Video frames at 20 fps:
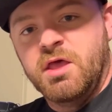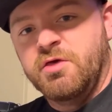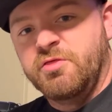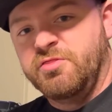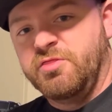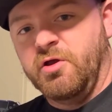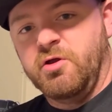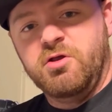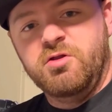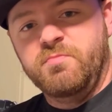
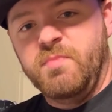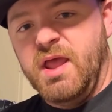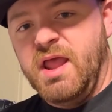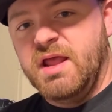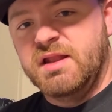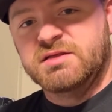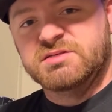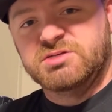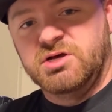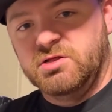Third
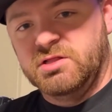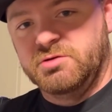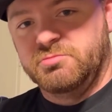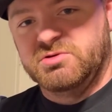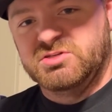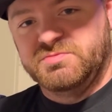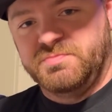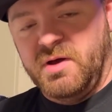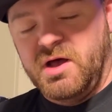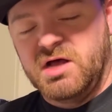man is only
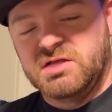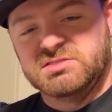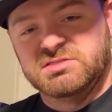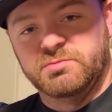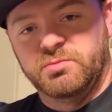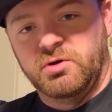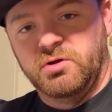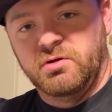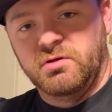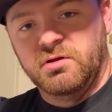
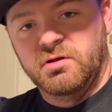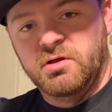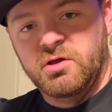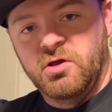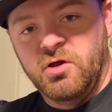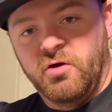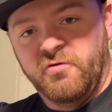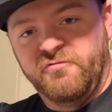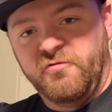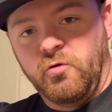responsible
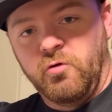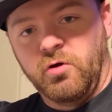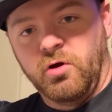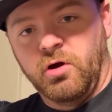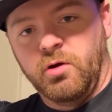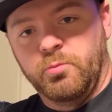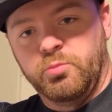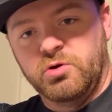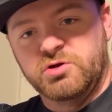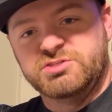for
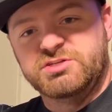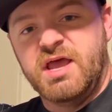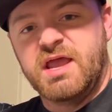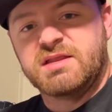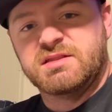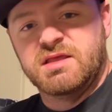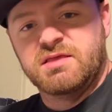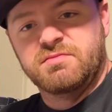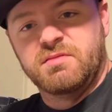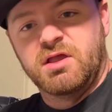
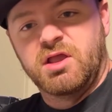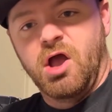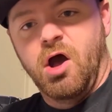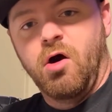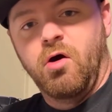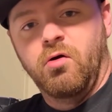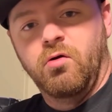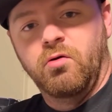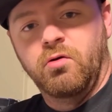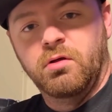protecting the
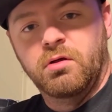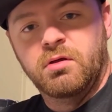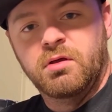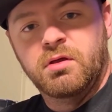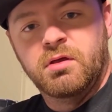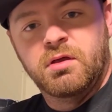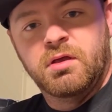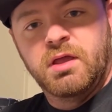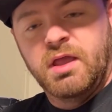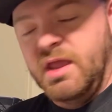goal
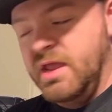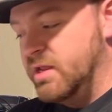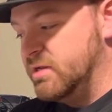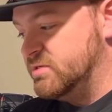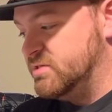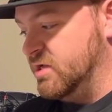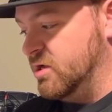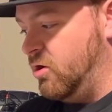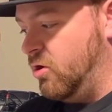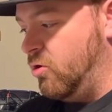
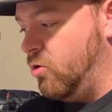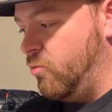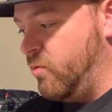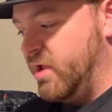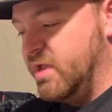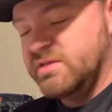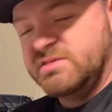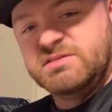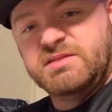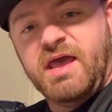until we
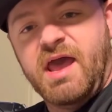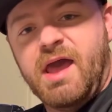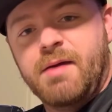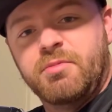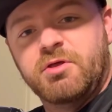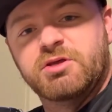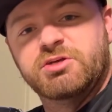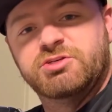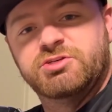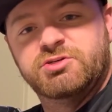
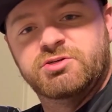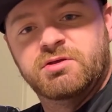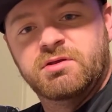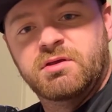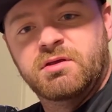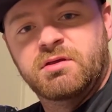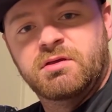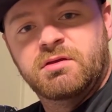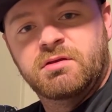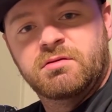establish
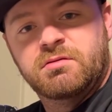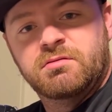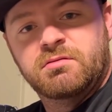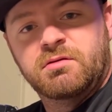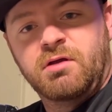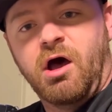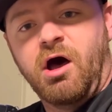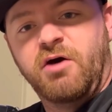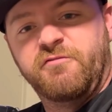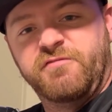
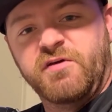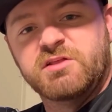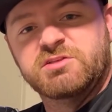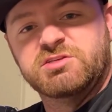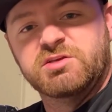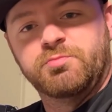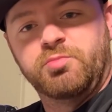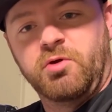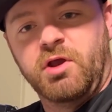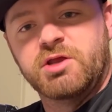
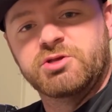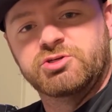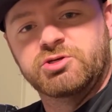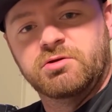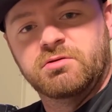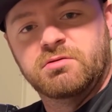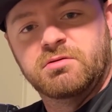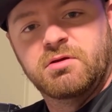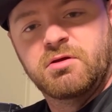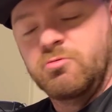offensive pressure.
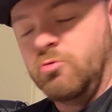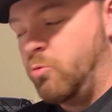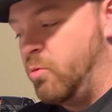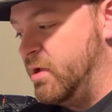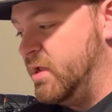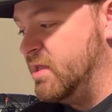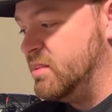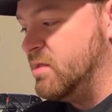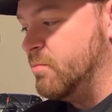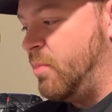When we
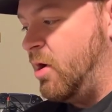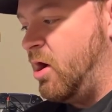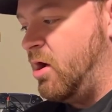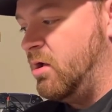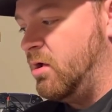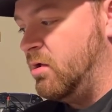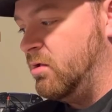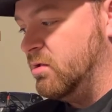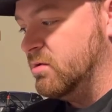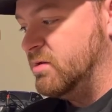get the
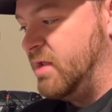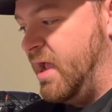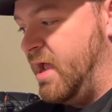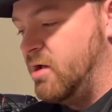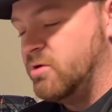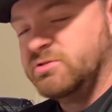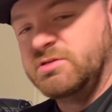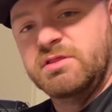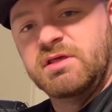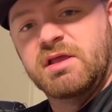ball
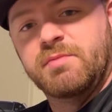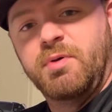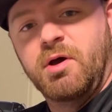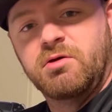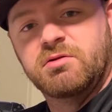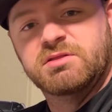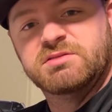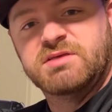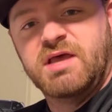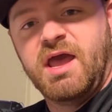down to the
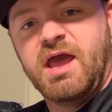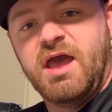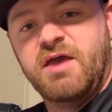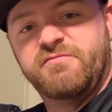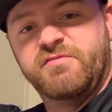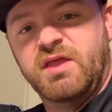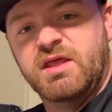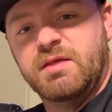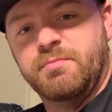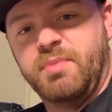opponent's
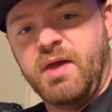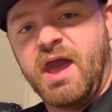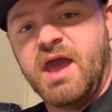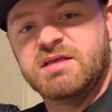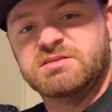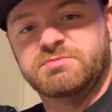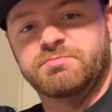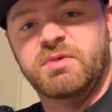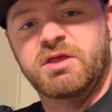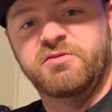half, get it
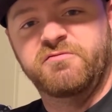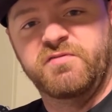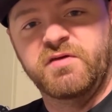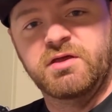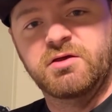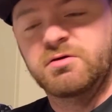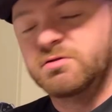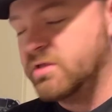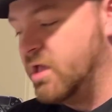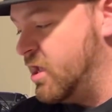past
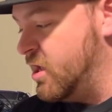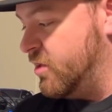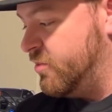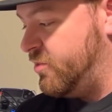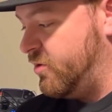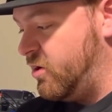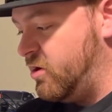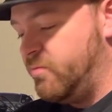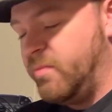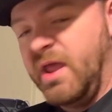midfield,
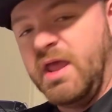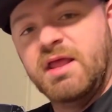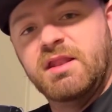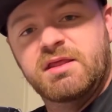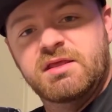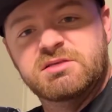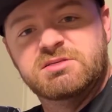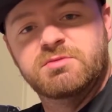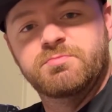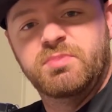third man
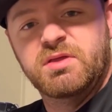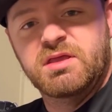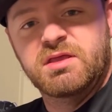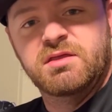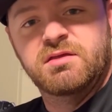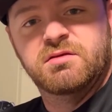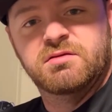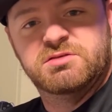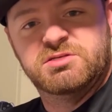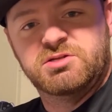needs
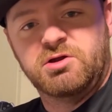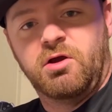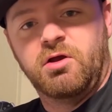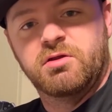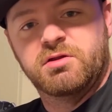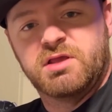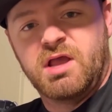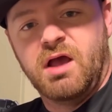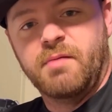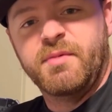to
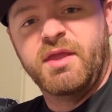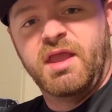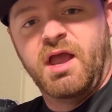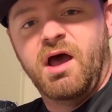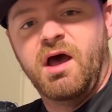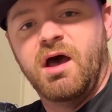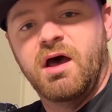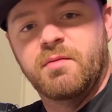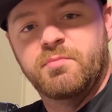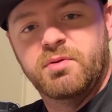start coming
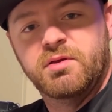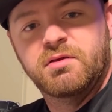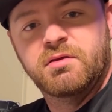up